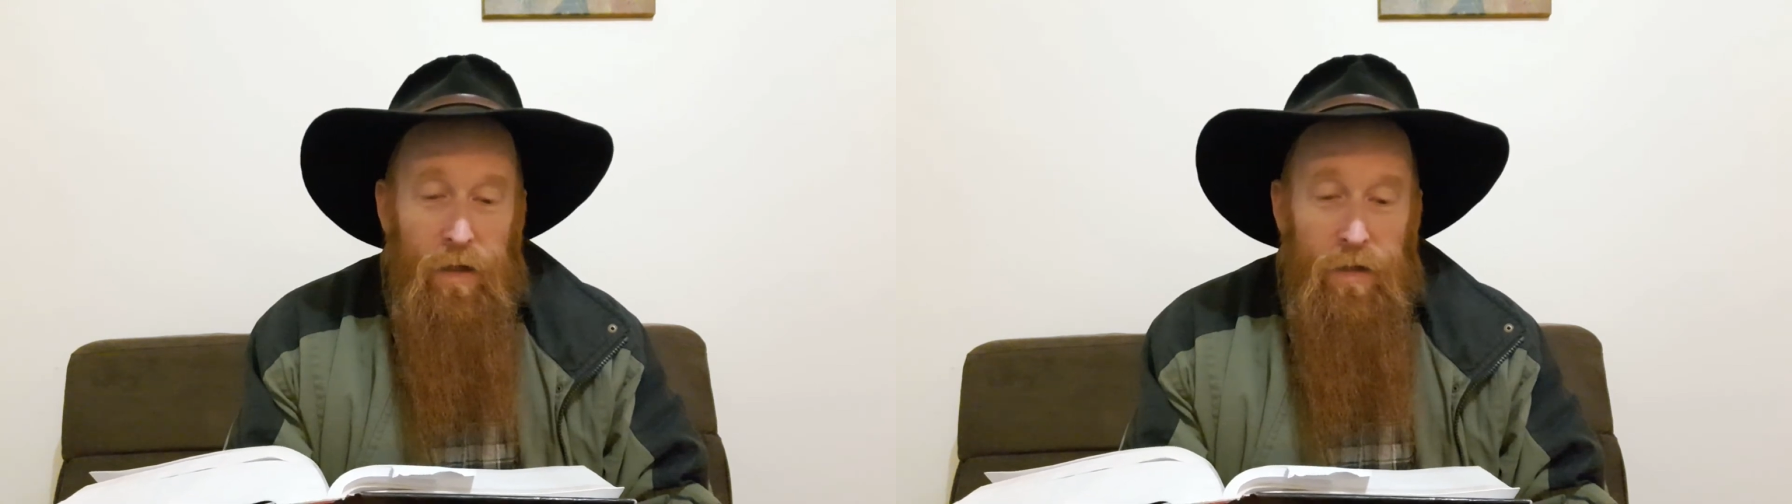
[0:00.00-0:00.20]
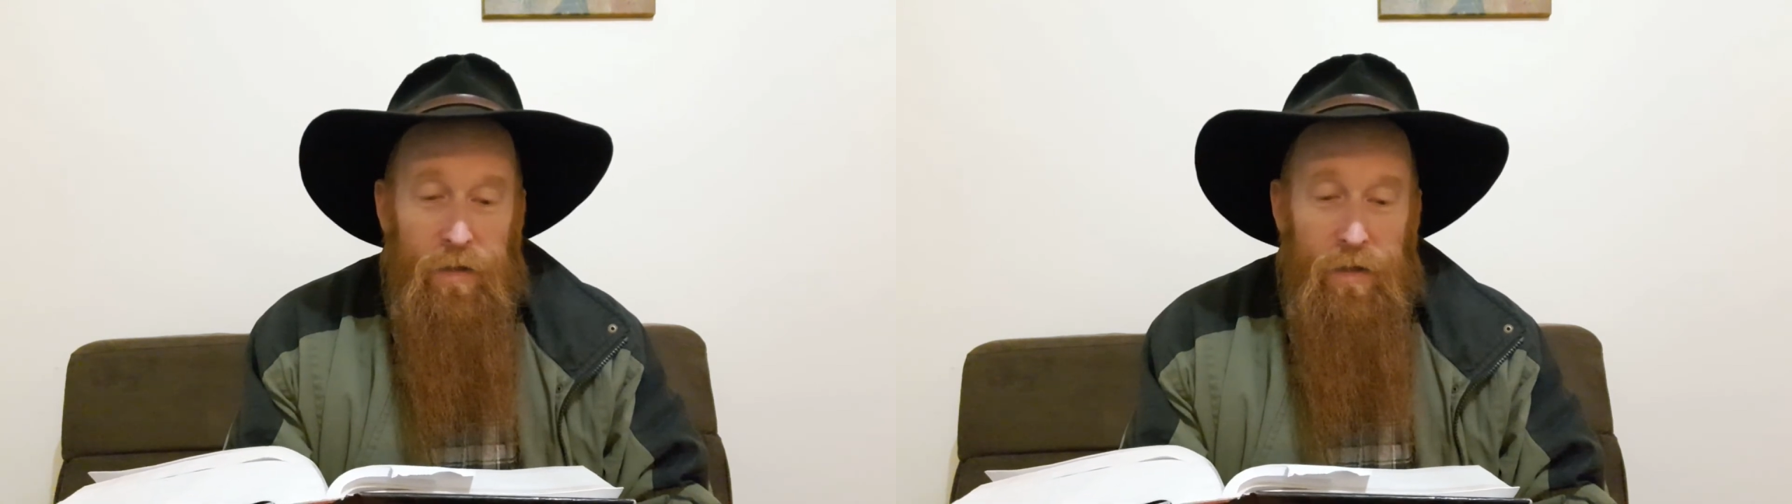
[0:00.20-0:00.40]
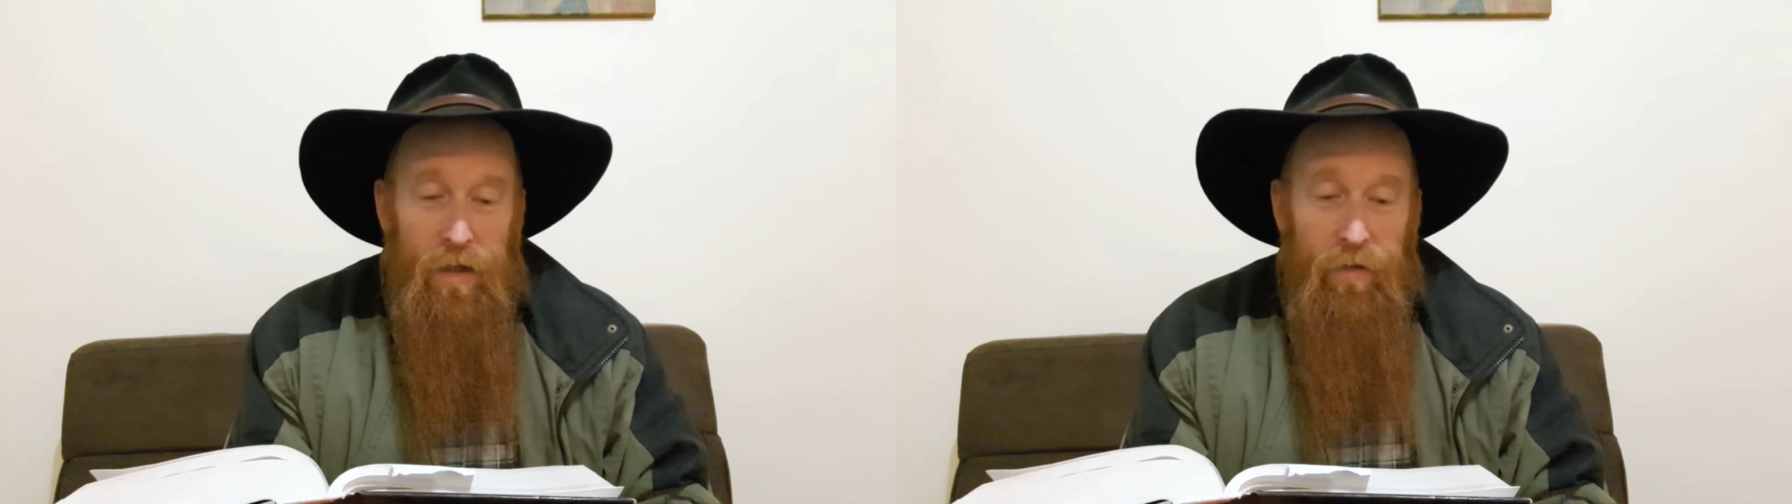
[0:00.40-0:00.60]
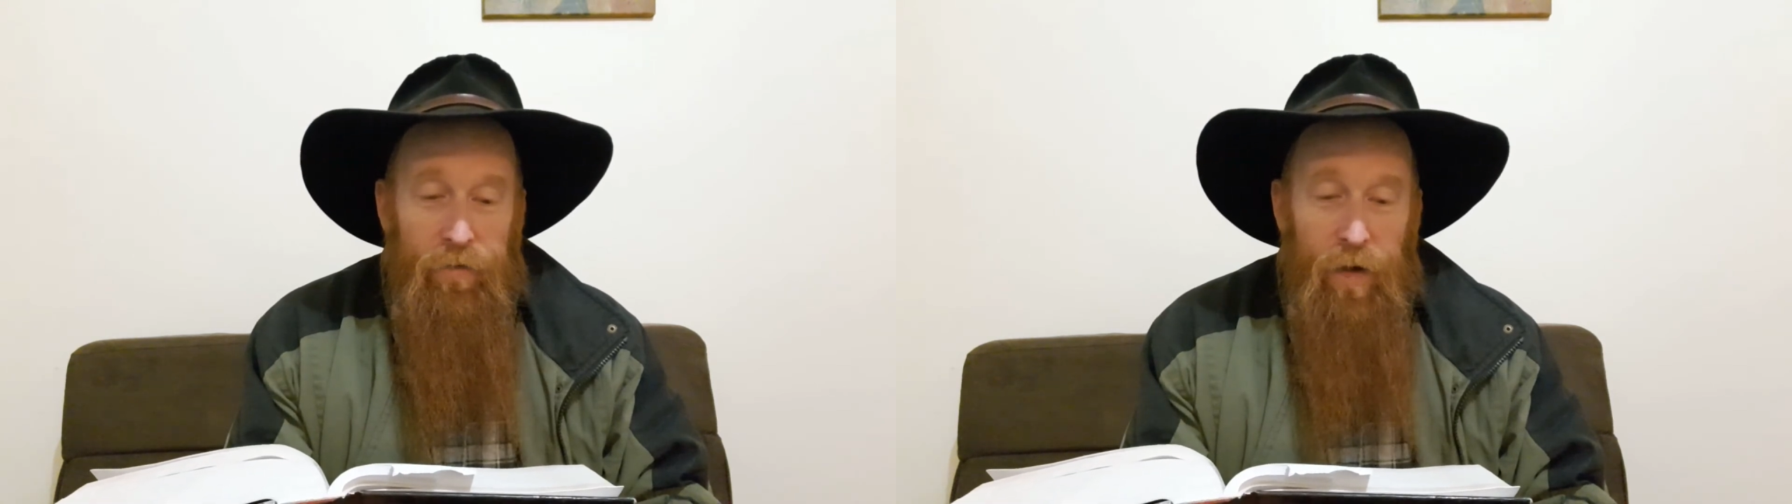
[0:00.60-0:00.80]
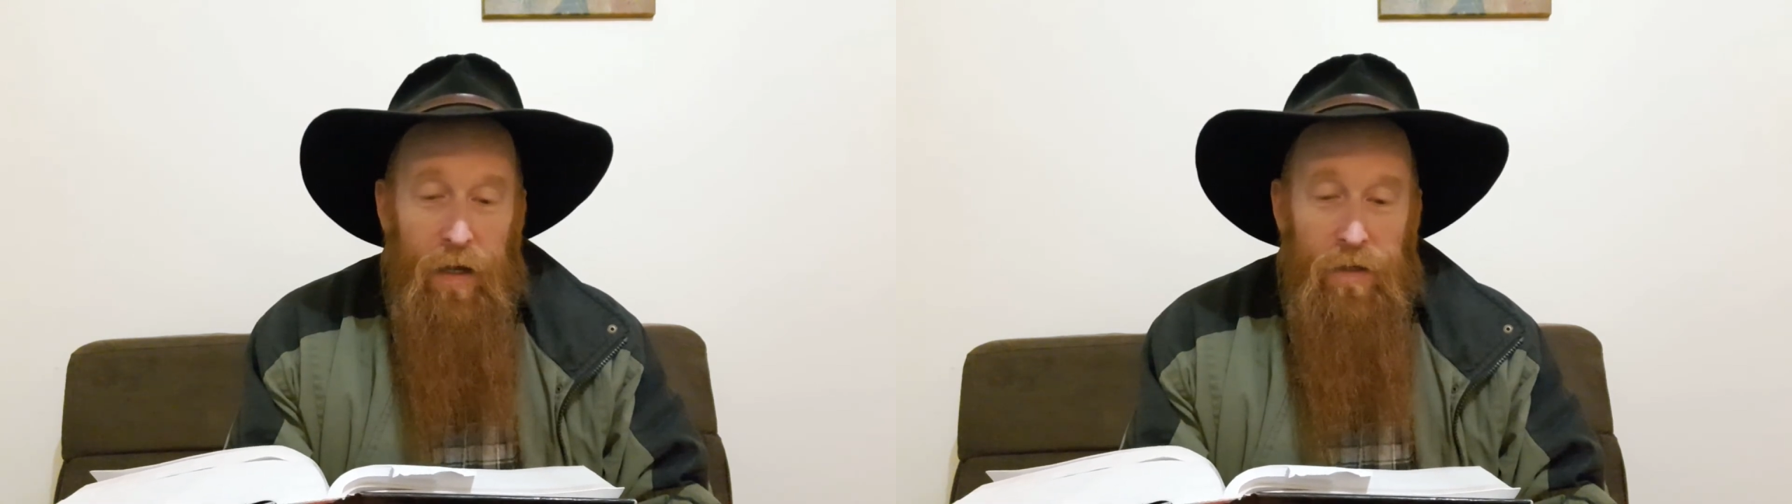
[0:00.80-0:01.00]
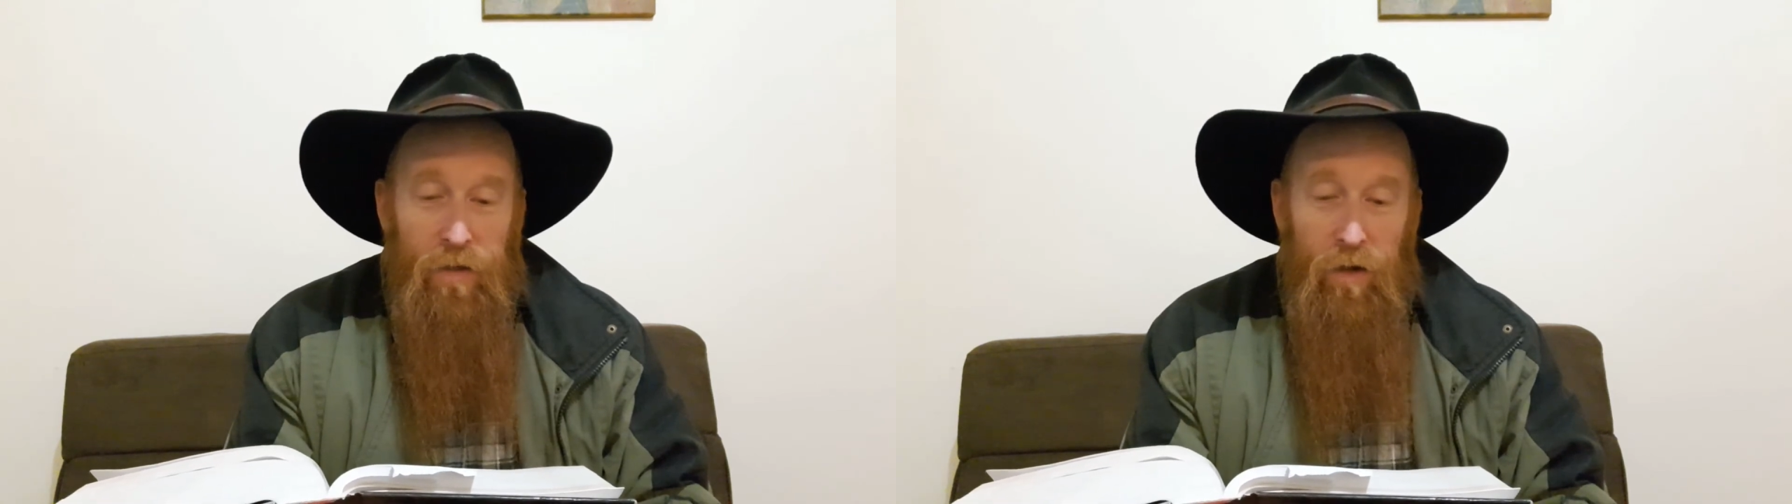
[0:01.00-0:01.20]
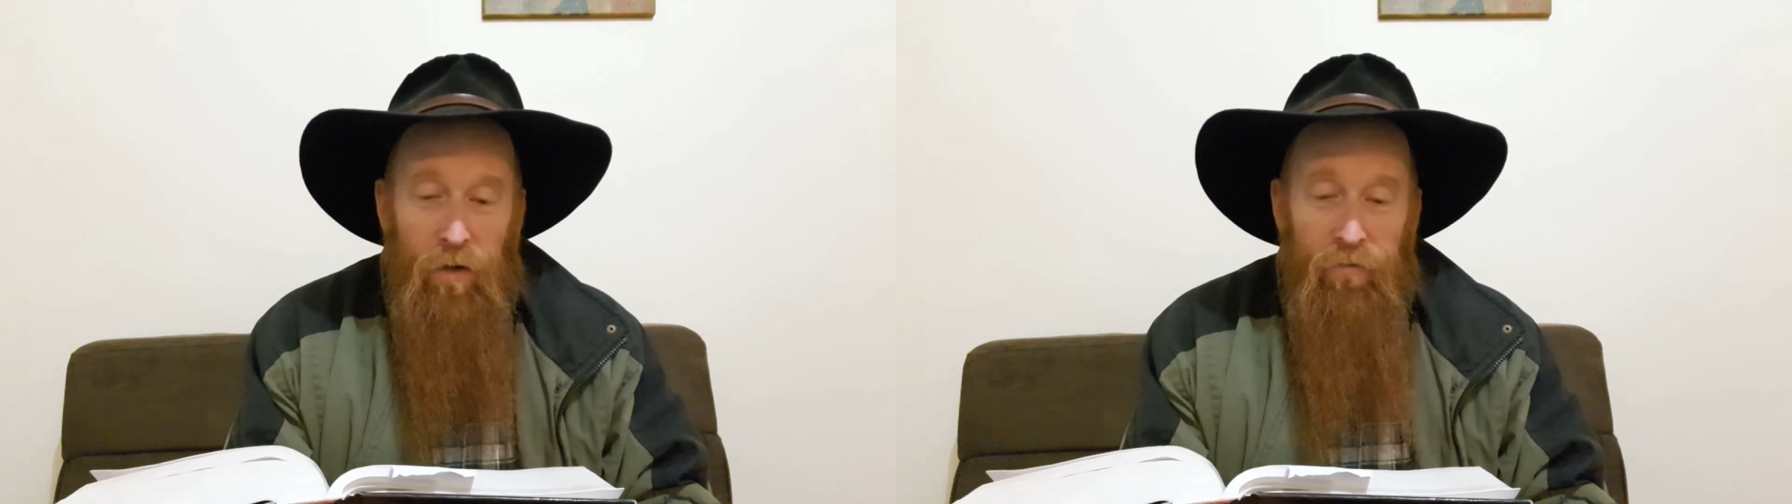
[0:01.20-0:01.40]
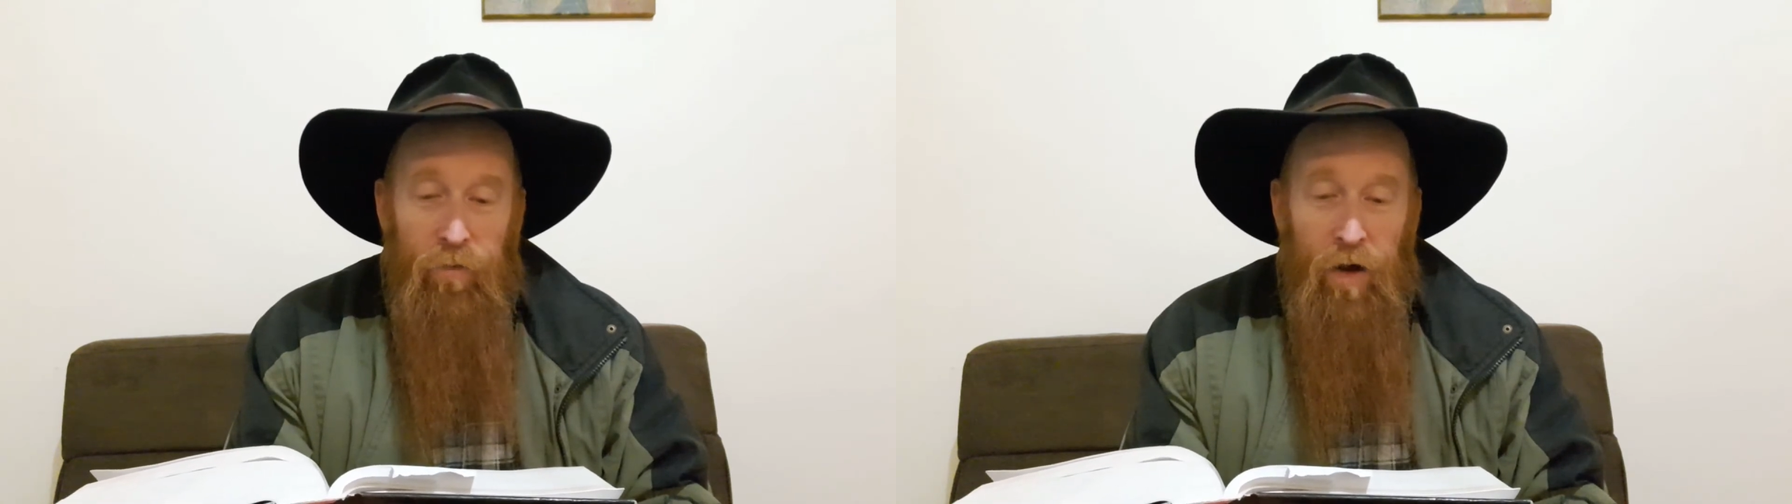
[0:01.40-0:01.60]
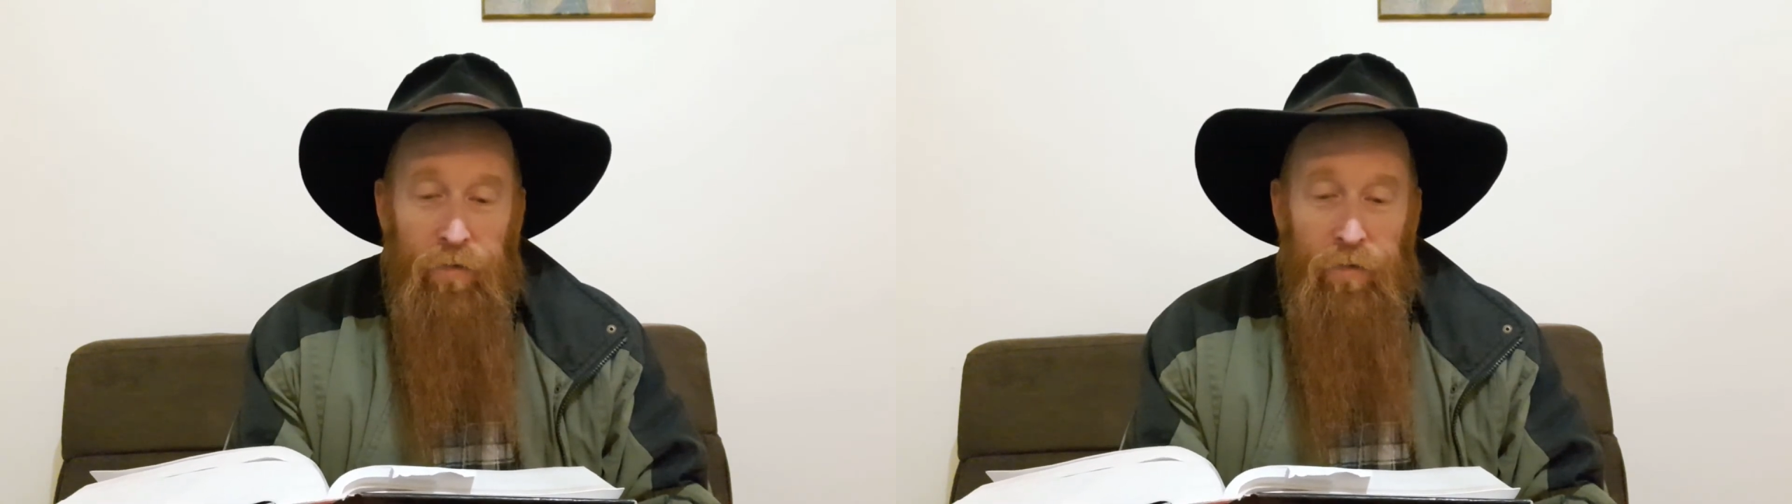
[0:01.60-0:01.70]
see the face of my